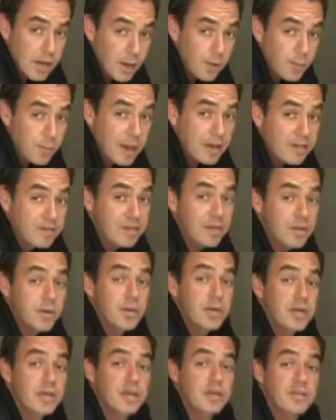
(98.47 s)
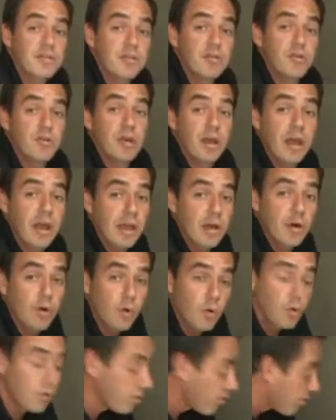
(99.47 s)
Now basically we're going to continue
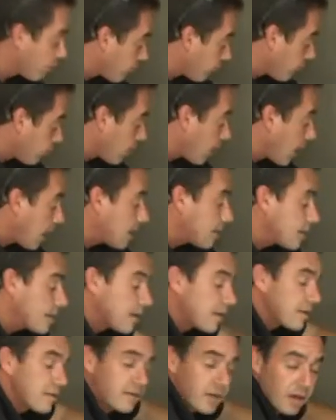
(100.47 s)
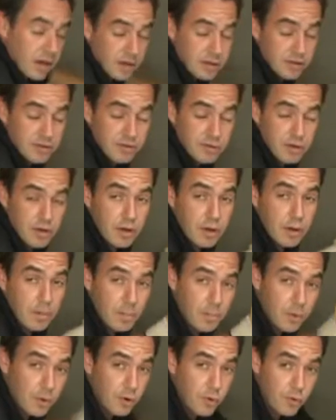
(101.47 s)
laying all the full uncut tiles
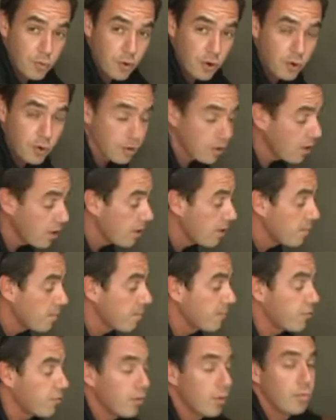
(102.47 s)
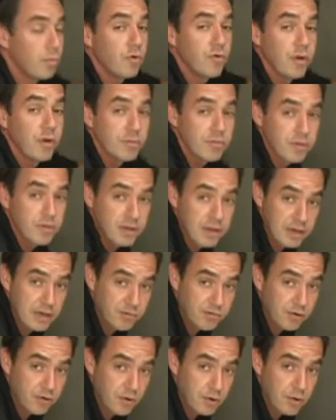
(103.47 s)
per row before we move up to the
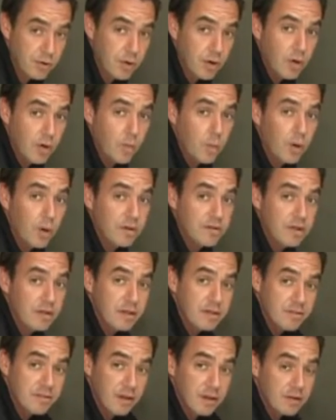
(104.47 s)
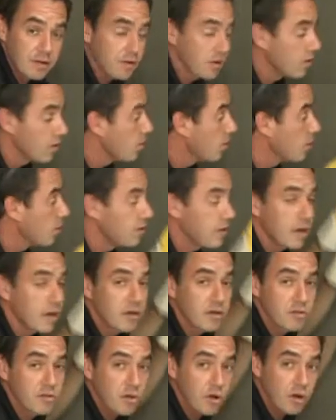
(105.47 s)
next row. Once that's set, we're
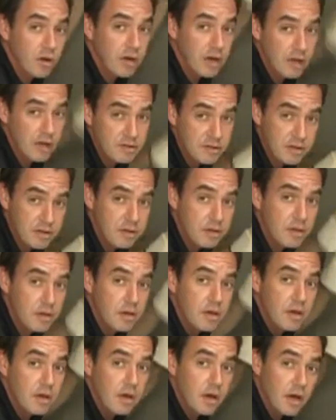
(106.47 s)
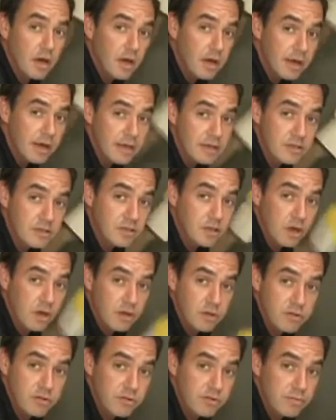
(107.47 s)
then going to start cutting our edge
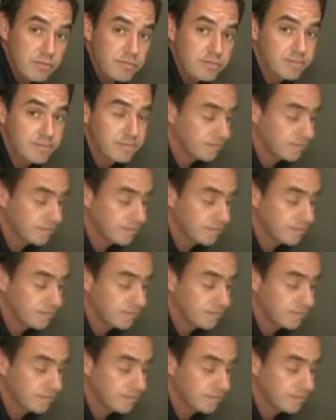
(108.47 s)
tiles.